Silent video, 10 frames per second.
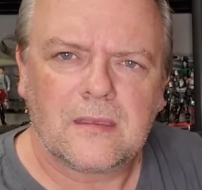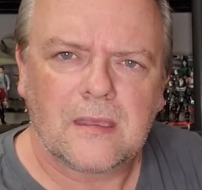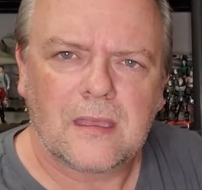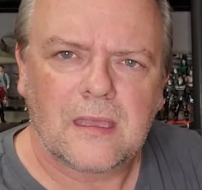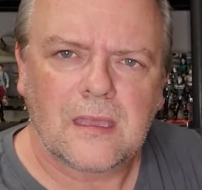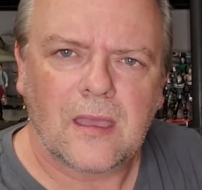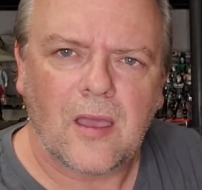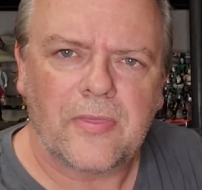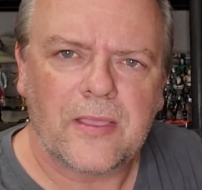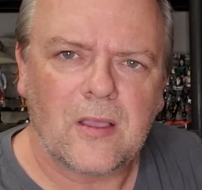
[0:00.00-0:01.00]

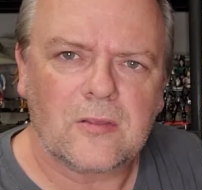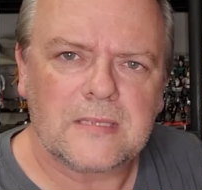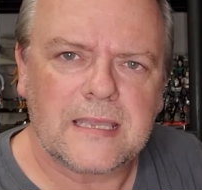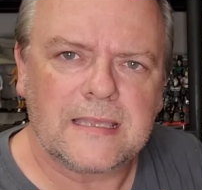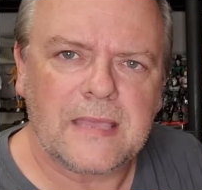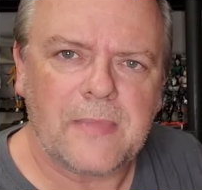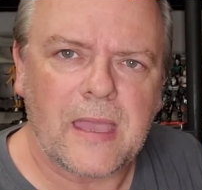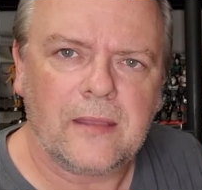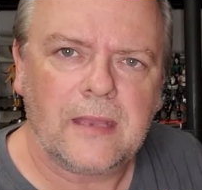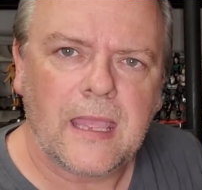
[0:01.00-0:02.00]
I think I'll take them
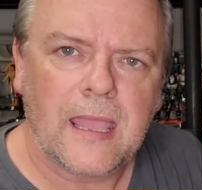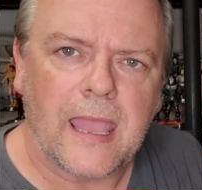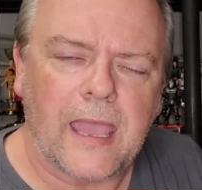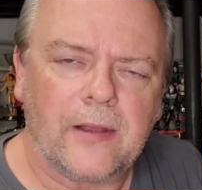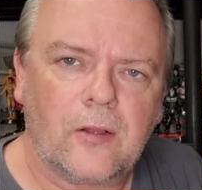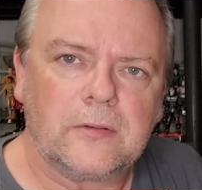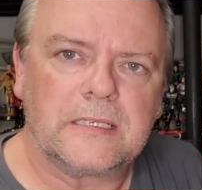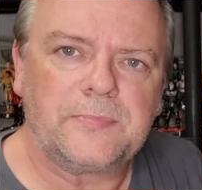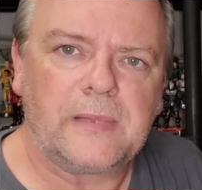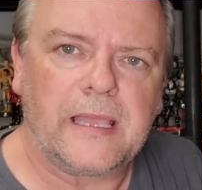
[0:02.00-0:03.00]
out and I'll
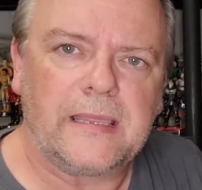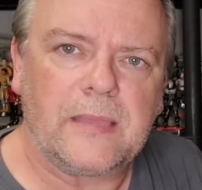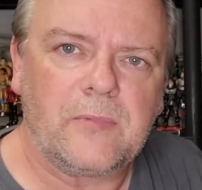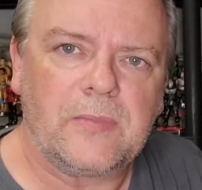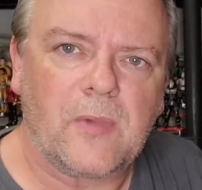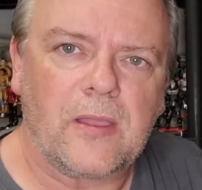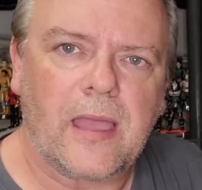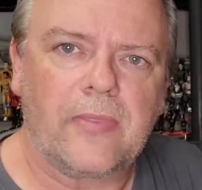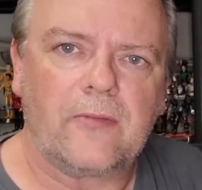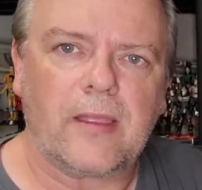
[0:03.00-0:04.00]
display them with my
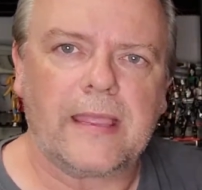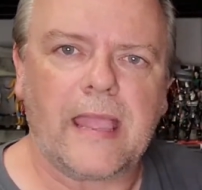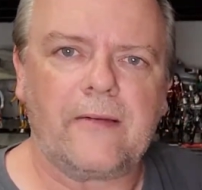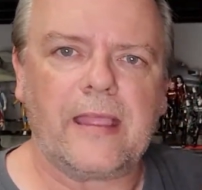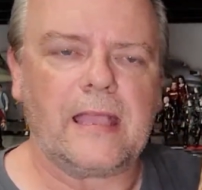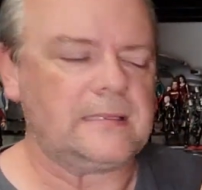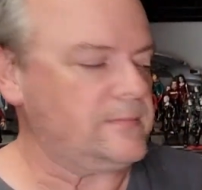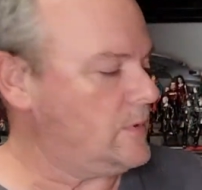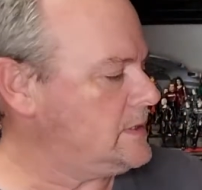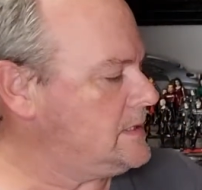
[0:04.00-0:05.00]
other Ray
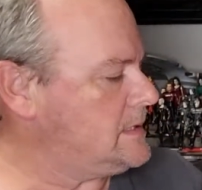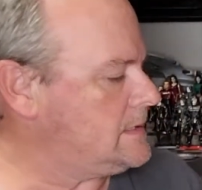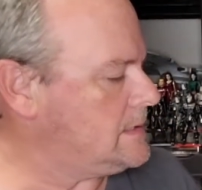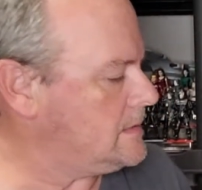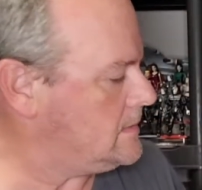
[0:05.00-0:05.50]
Harryhausen monsters.